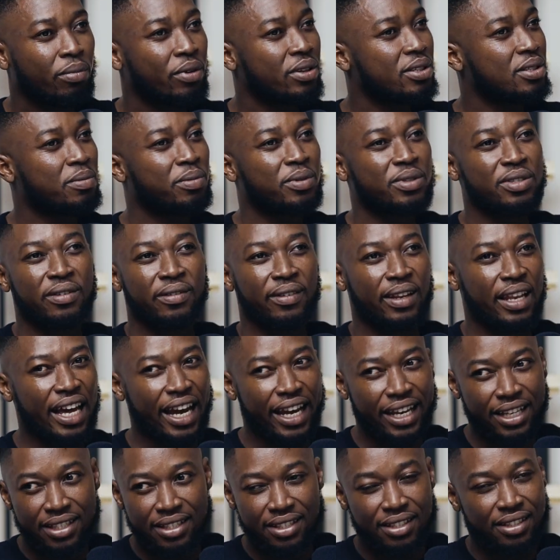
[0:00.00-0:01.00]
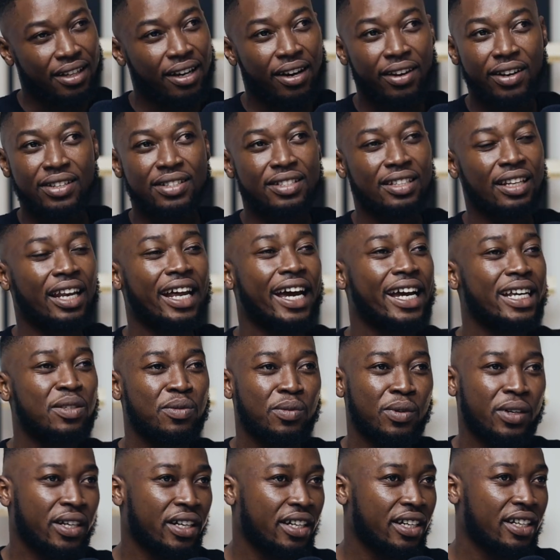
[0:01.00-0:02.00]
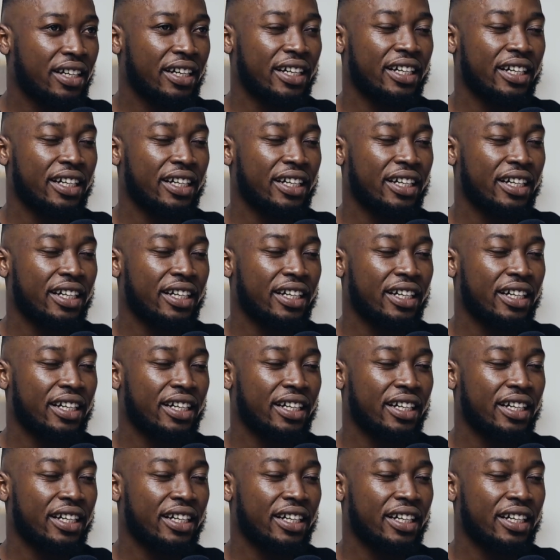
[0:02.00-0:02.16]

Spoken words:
Principles of light. How does light work?